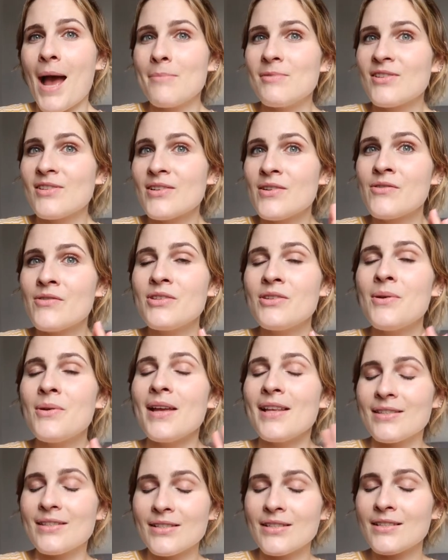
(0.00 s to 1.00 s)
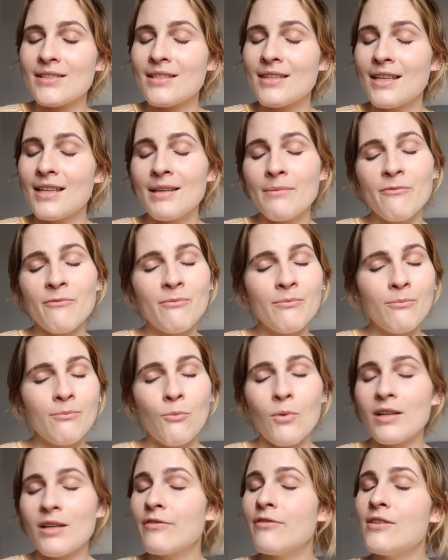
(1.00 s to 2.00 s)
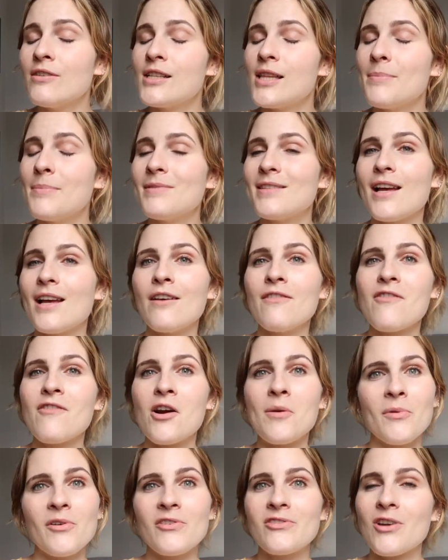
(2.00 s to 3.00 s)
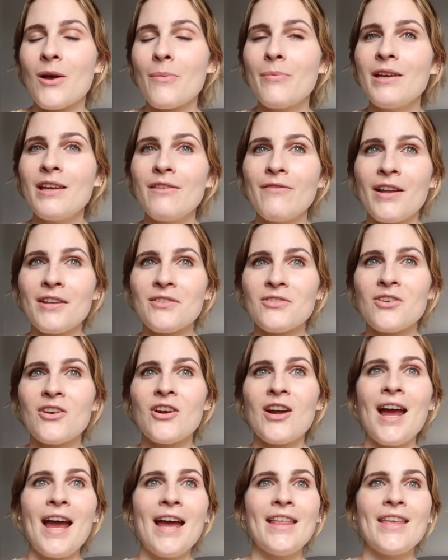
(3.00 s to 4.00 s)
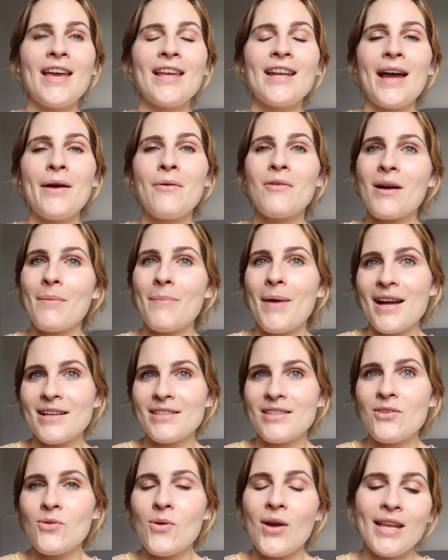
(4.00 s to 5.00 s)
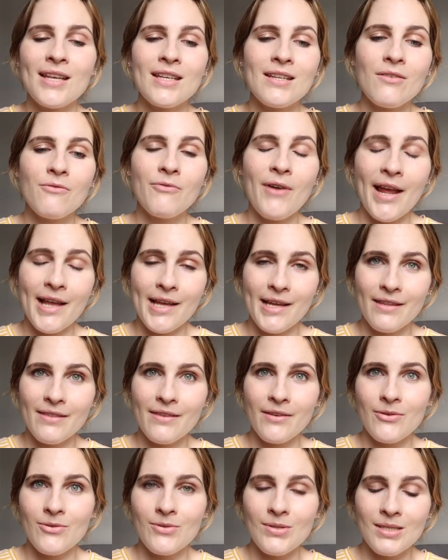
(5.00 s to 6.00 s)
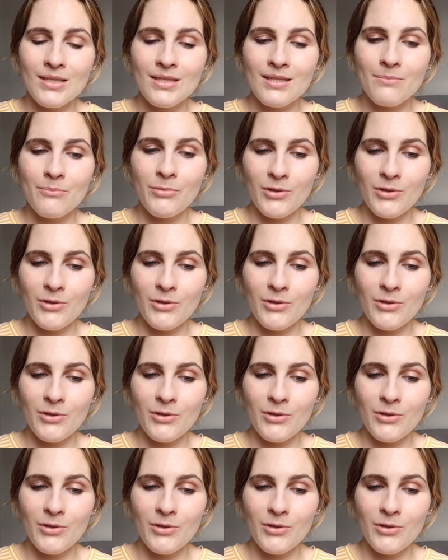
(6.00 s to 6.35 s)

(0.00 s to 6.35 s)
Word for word: I'm just going to insert the wonderful clips of our book shopping adventure and then I will come back to you and rank those